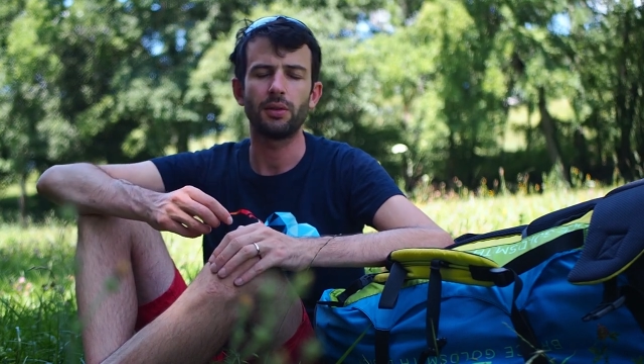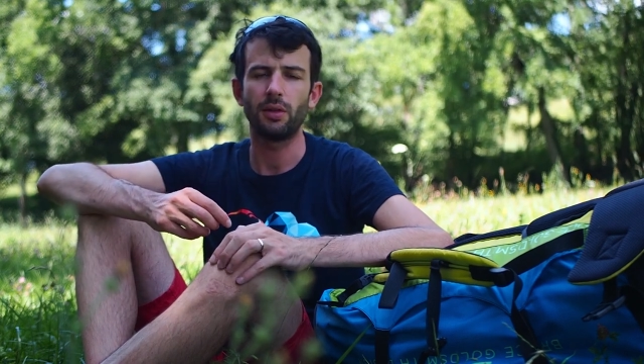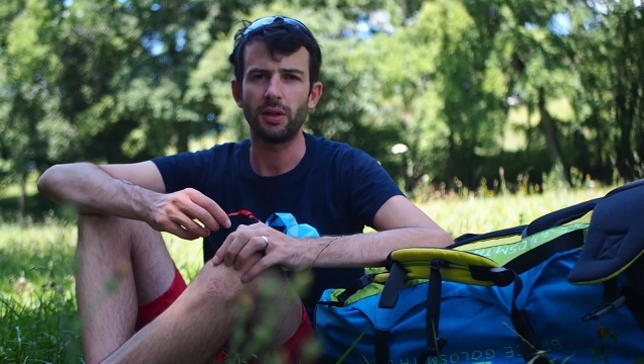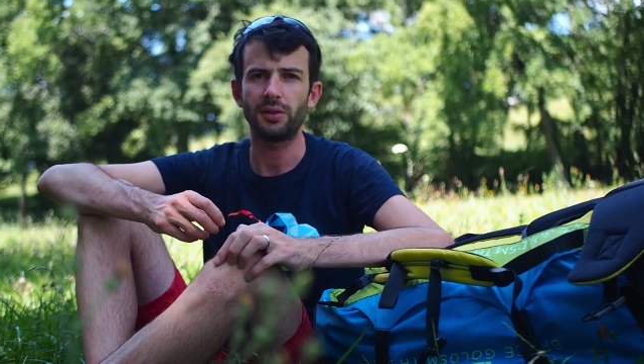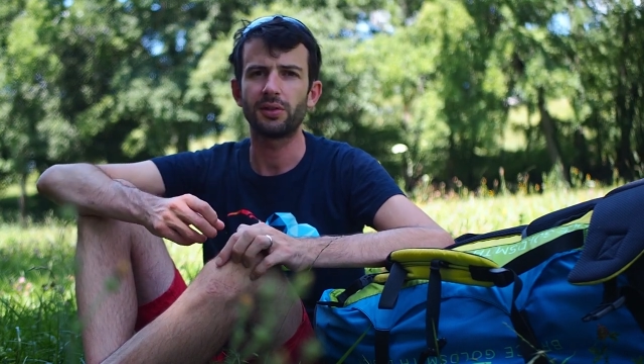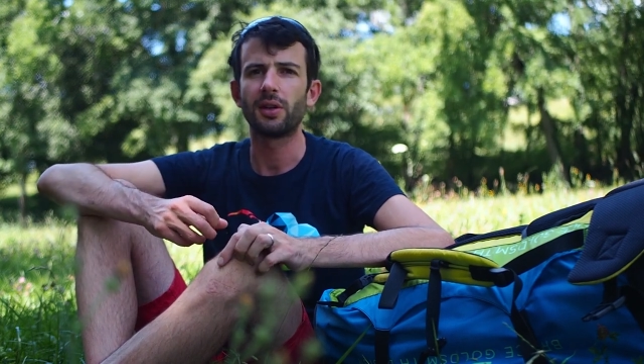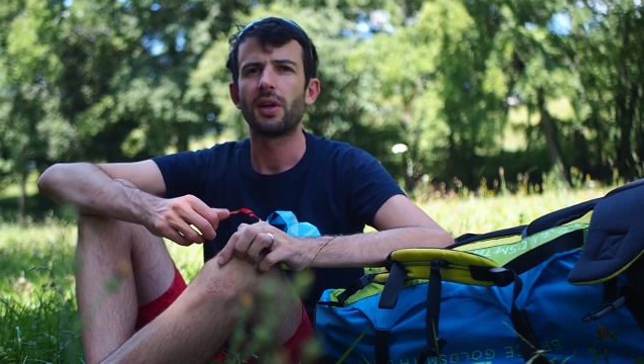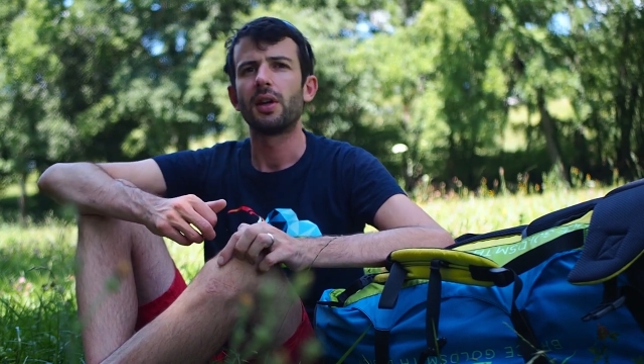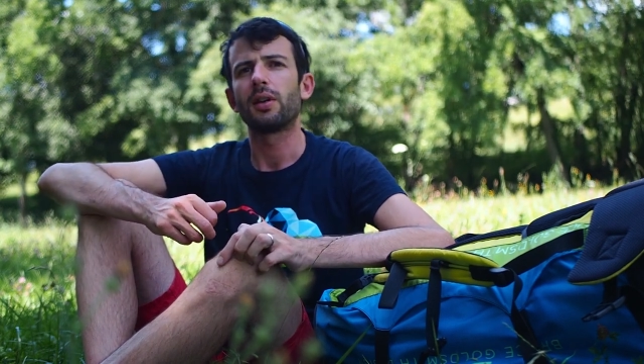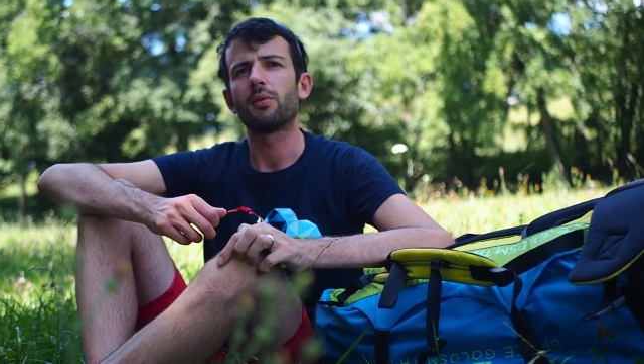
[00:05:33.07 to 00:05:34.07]
a lot
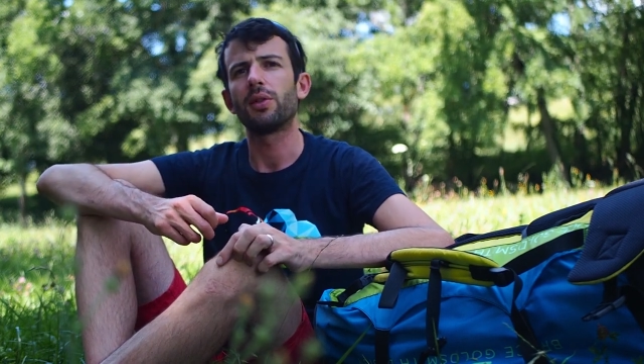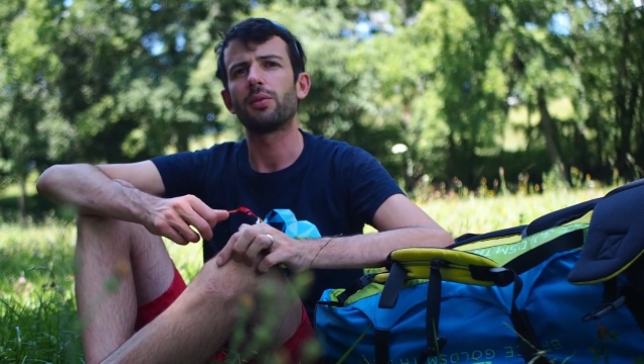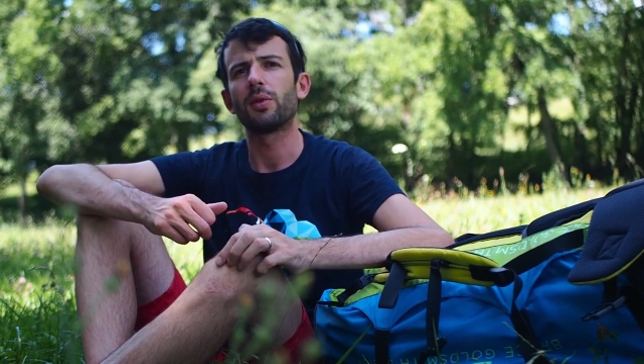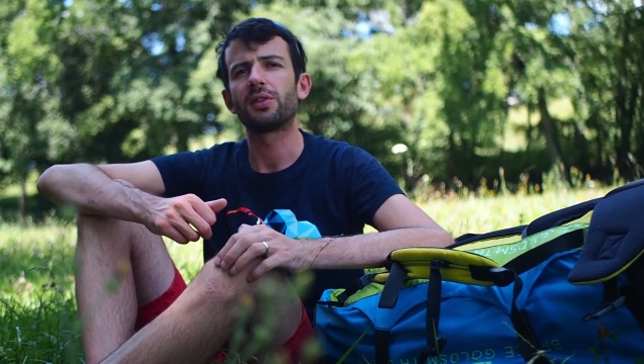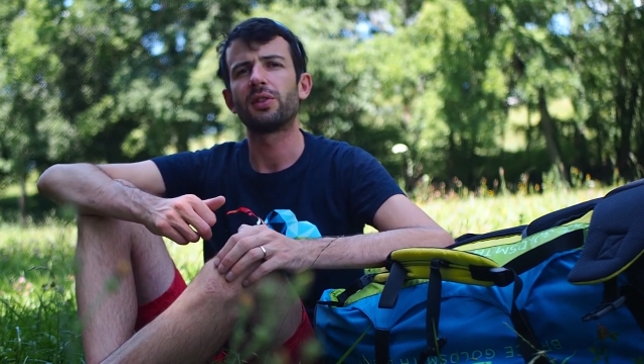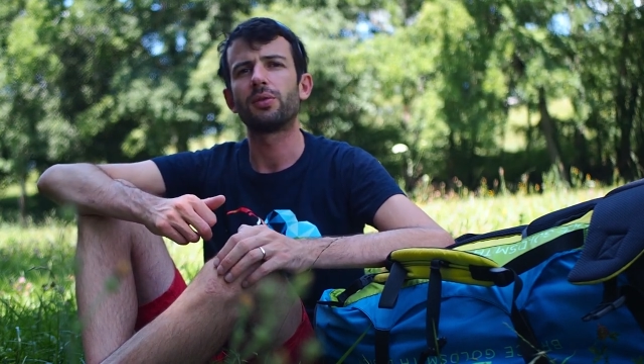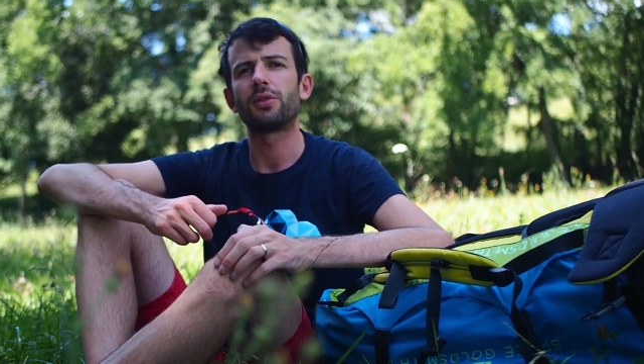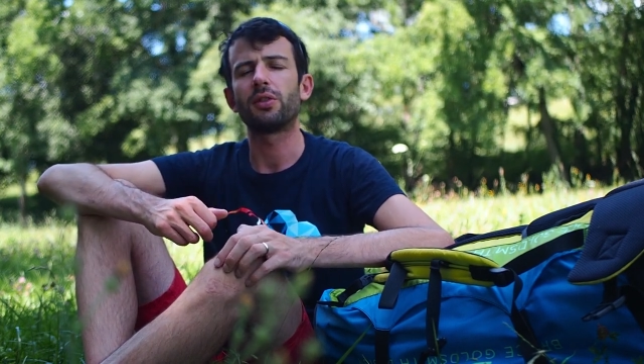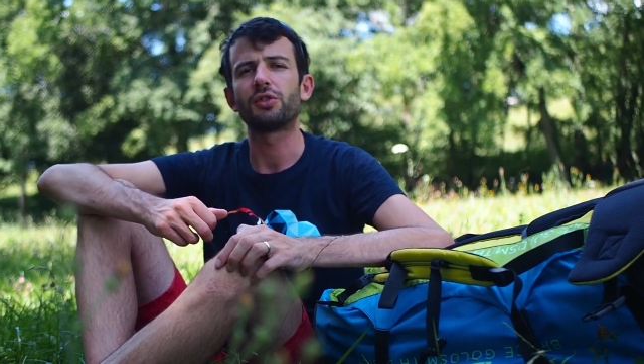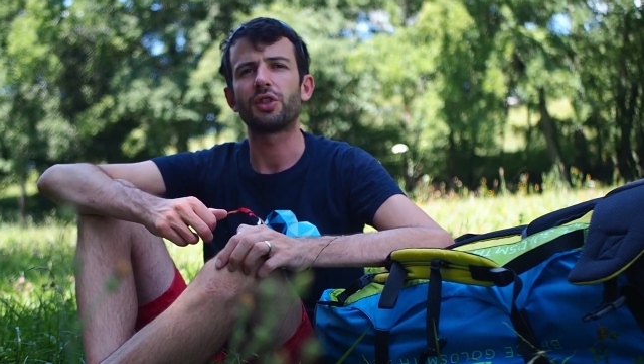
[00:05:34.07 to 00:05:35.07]
when you want it to
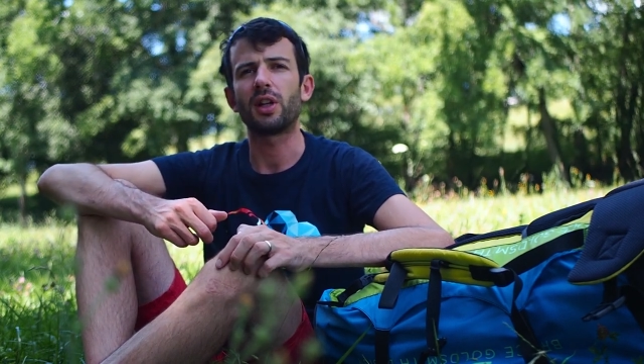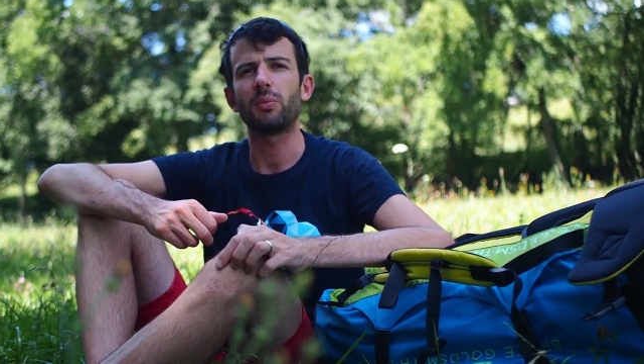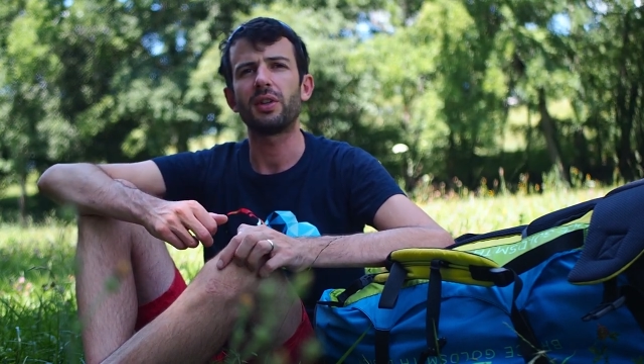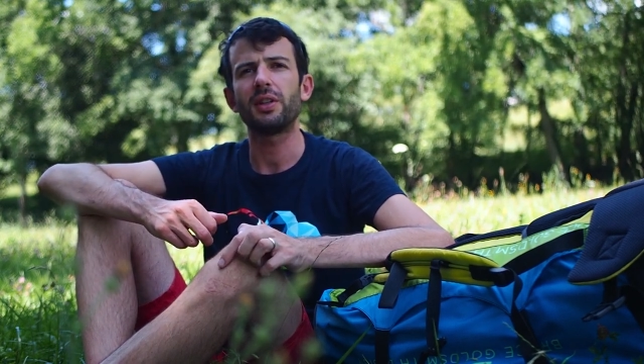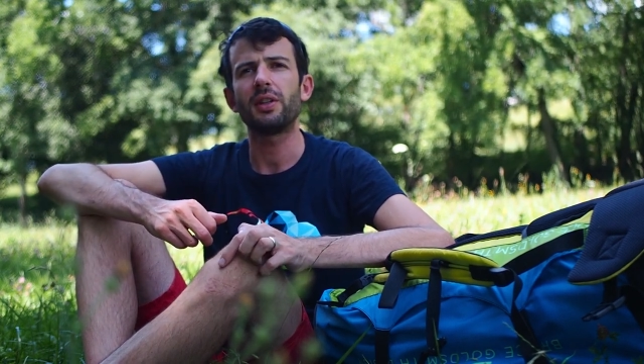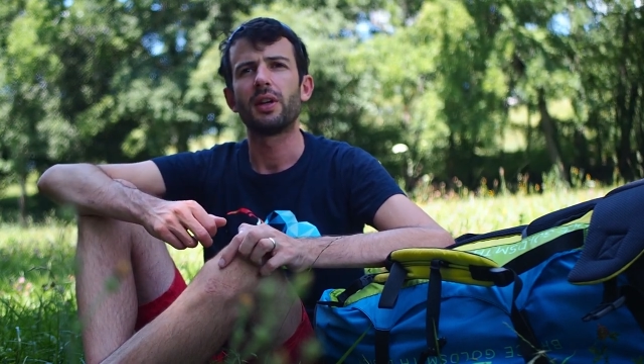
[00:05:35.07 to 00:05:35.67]
turn sharply.